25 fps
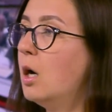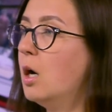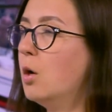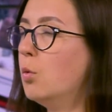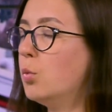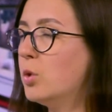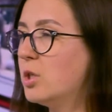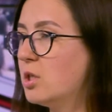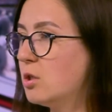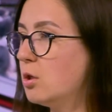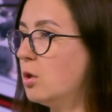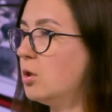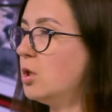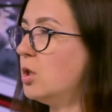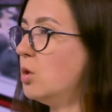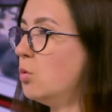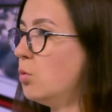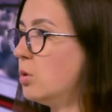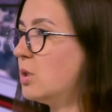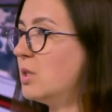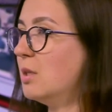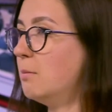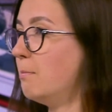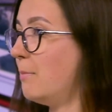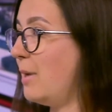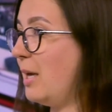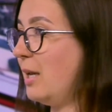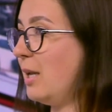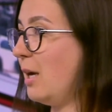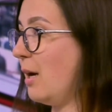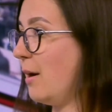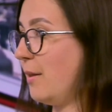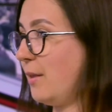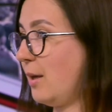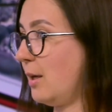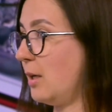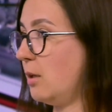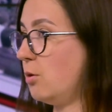which is used in many
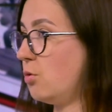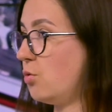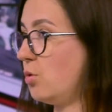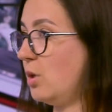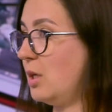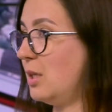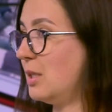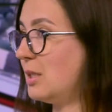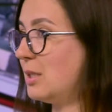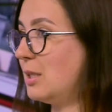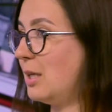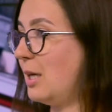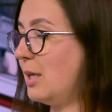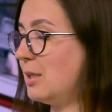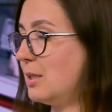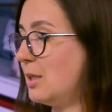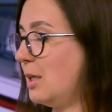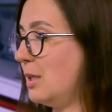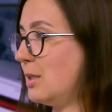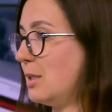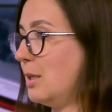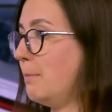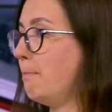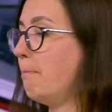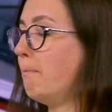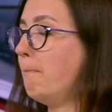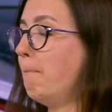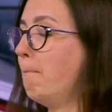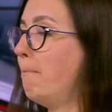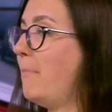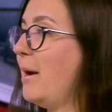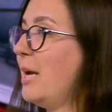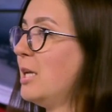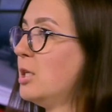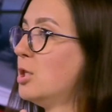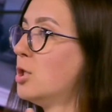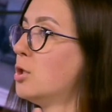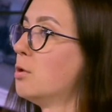other countries as a
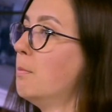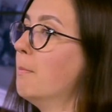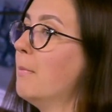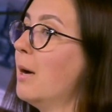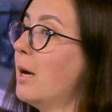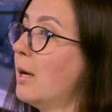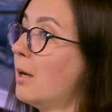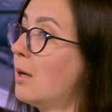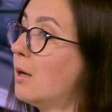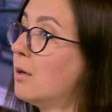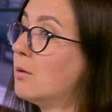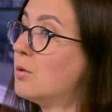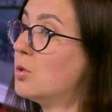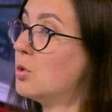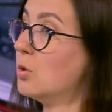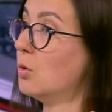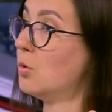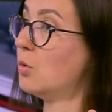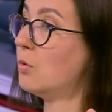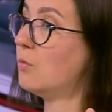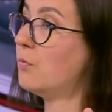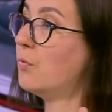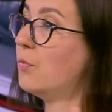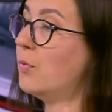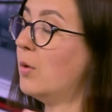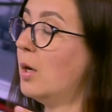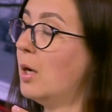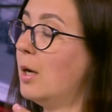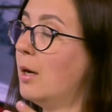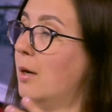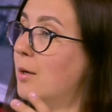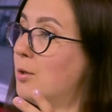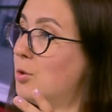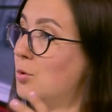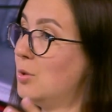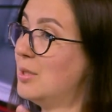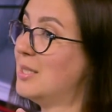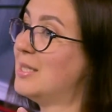benchmark, sort of,
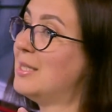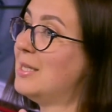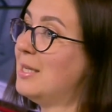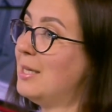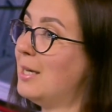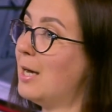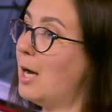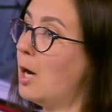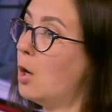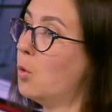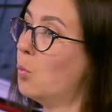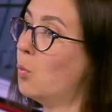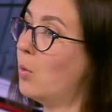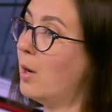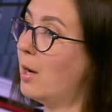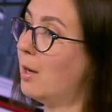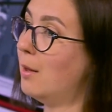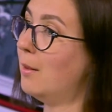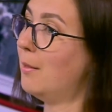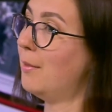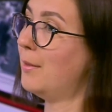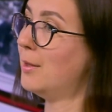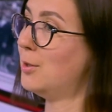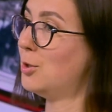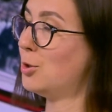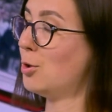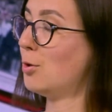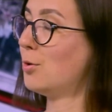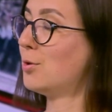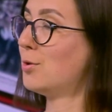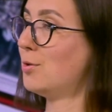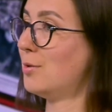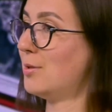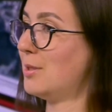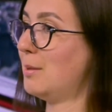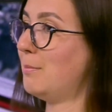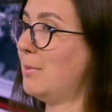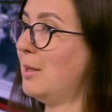to see how well the
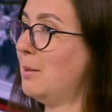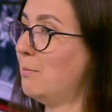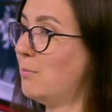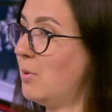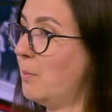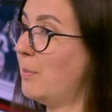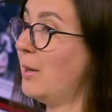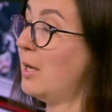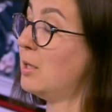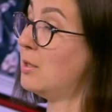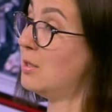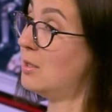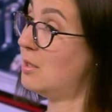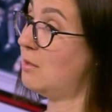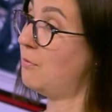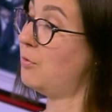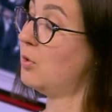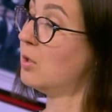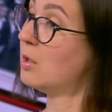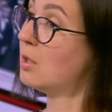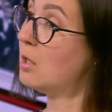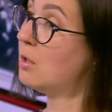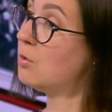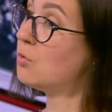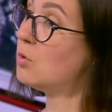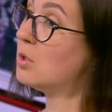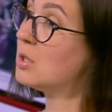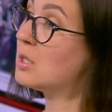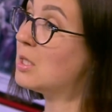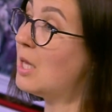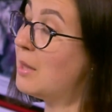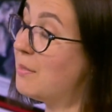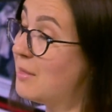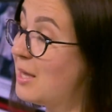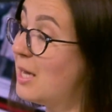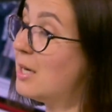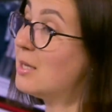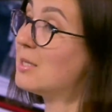doctors are being prepared in different countries.
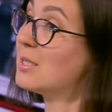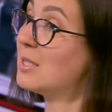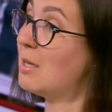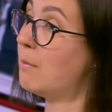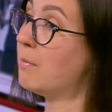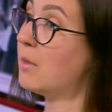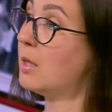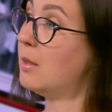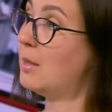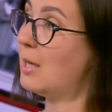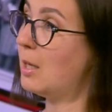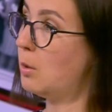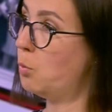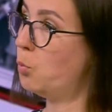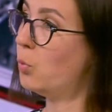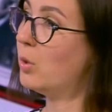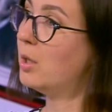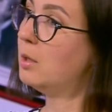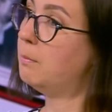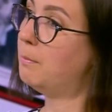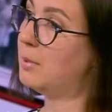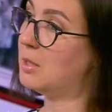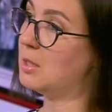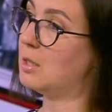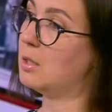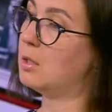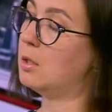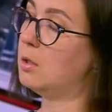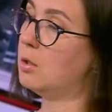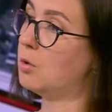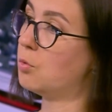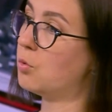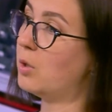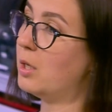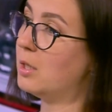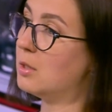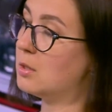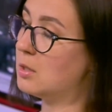And that is something that will be done in
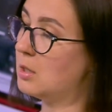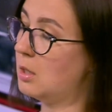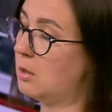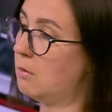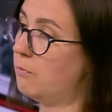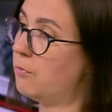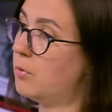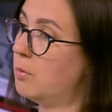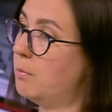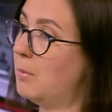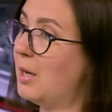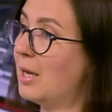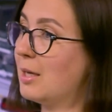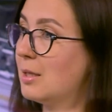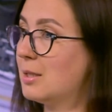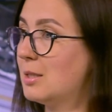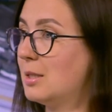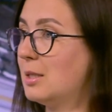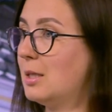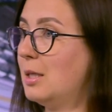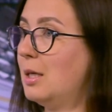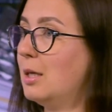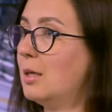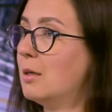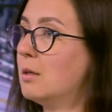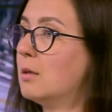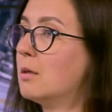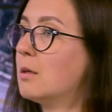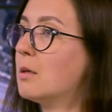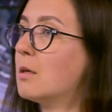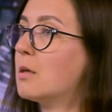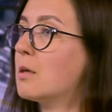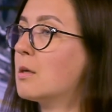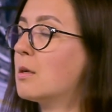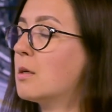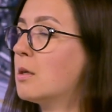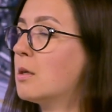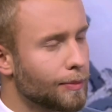Ukraine starting from next year.
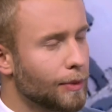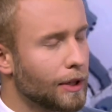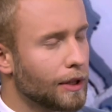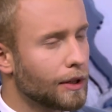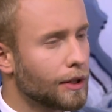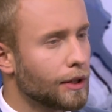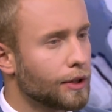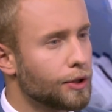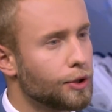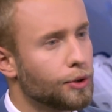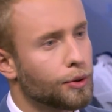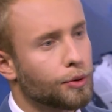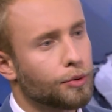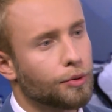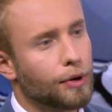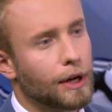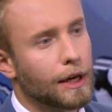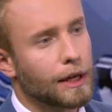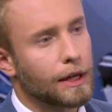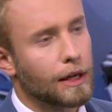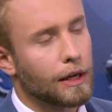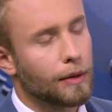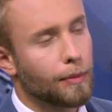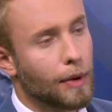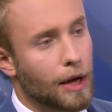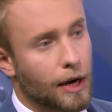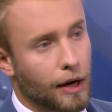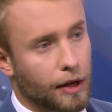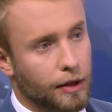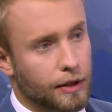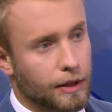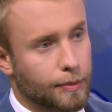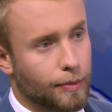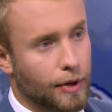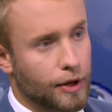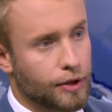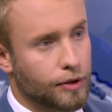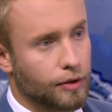Does mean that Ukrainian medical
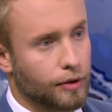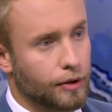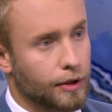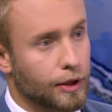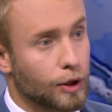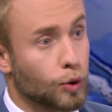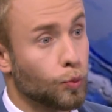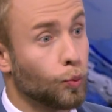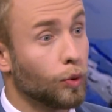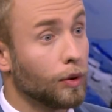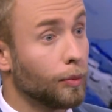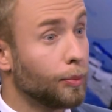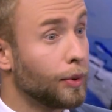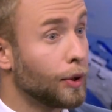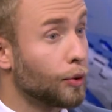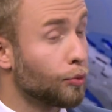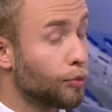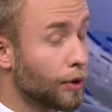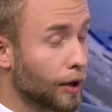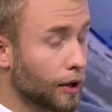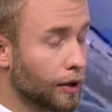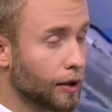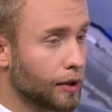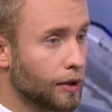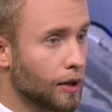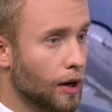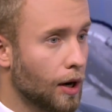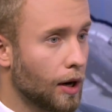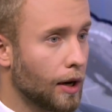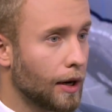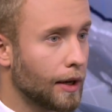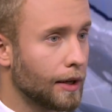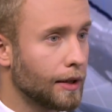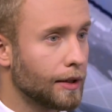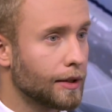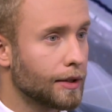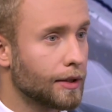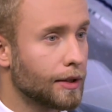specialists will be
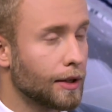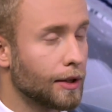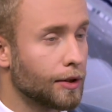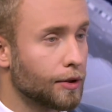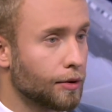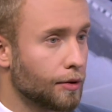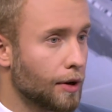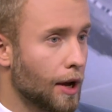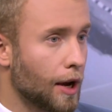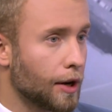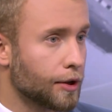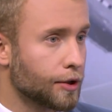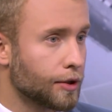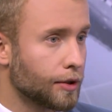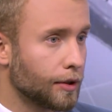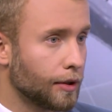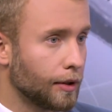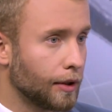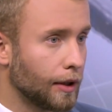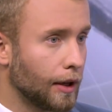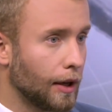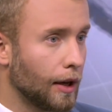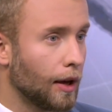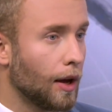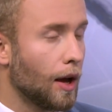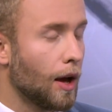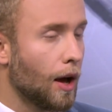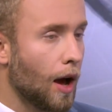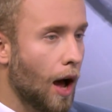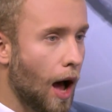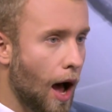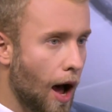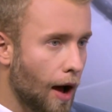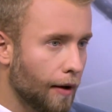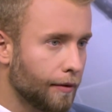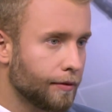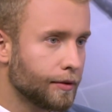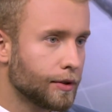recognized internationally
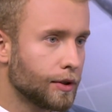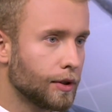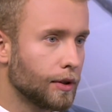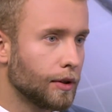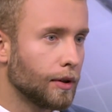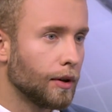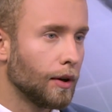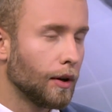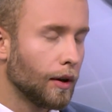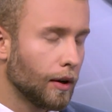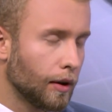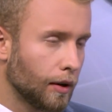after